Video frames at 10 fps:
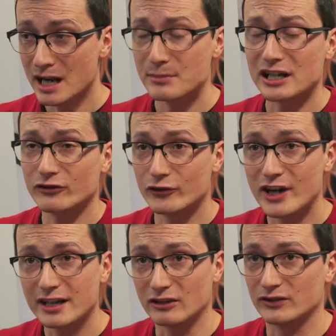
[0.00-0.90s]
I'm not
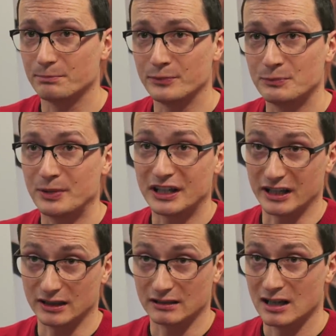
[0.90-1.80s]
afraid of
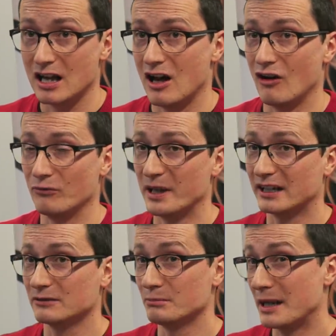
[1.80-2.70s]
speaking, of
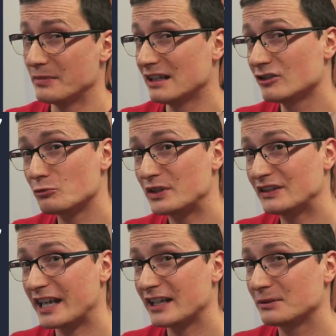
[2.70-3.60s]
making maybe a little
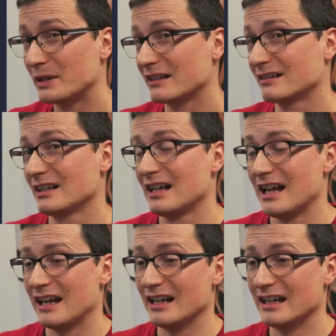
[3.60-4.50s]
mistakes, but
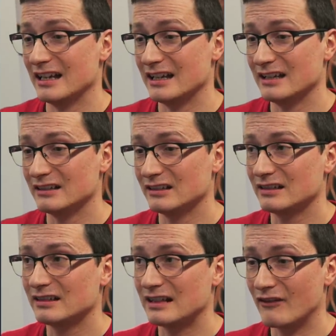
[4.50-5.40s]
uh,
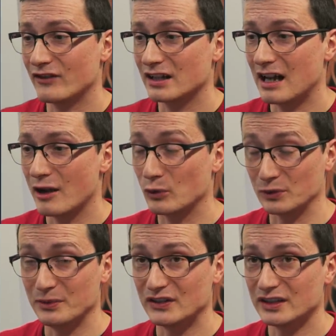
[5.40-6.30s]
this is something I
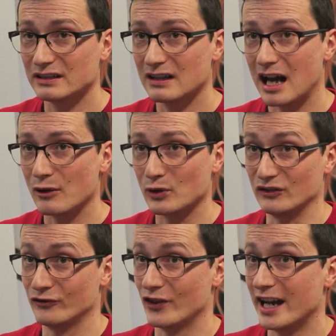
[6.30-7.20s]
was missing. I
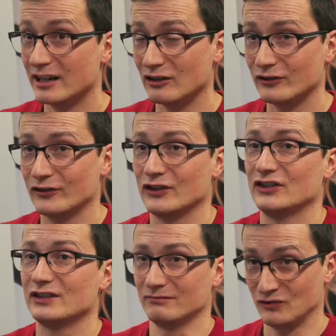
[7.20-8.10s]
was afraid
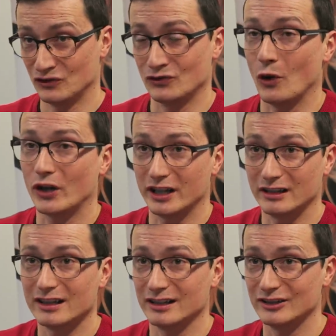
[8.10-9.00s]
of
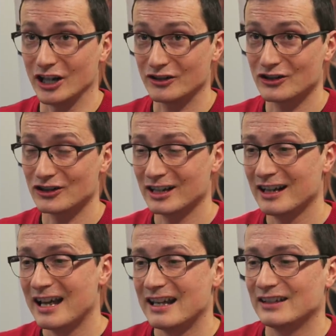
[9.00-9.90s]
talking in Dutch.
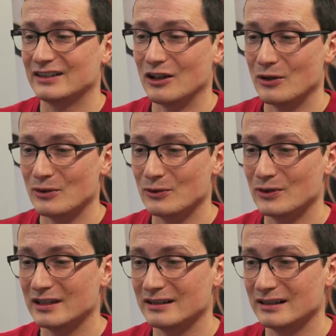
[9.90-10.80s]

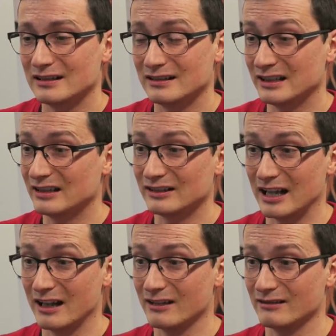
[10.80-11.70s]
So uh, this is,
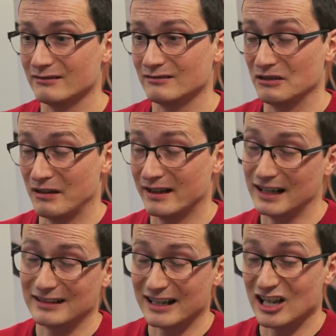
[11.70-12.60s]
a,
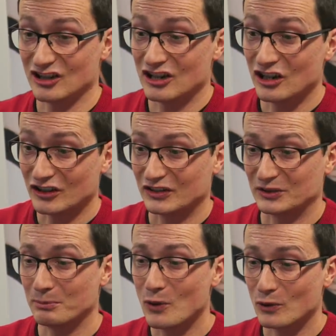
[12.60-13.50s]
as I said, not, not a
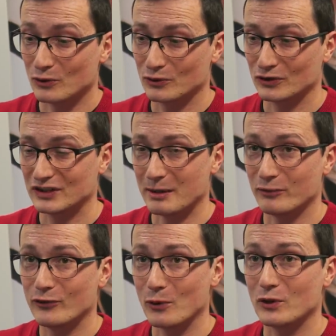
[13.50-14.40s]
small
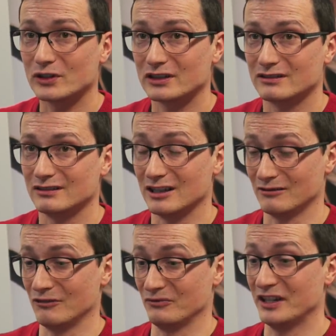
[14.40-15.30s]
step forward,
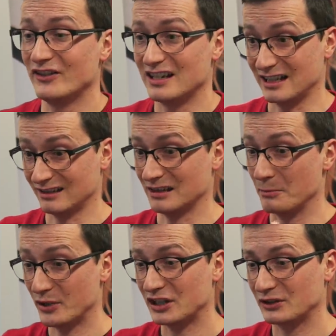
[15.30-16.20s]
not, um, even not
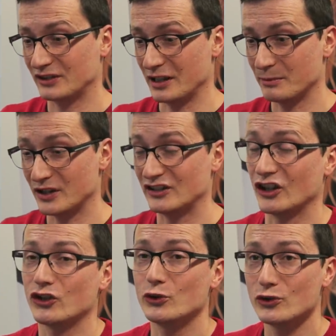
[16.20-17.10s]
a big step. It's
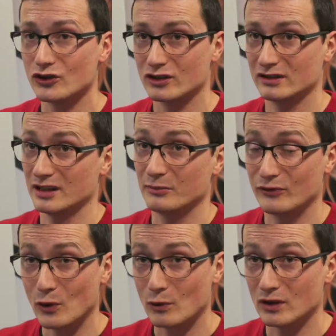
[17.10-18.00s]
a huge step
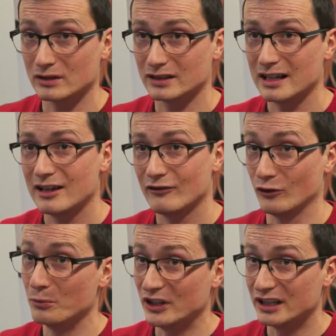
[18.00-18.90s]
forward
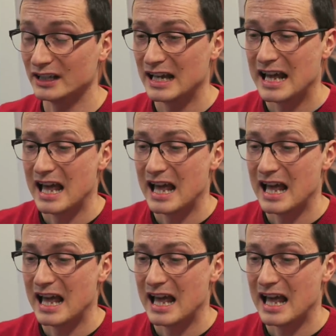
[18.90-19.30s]
for me.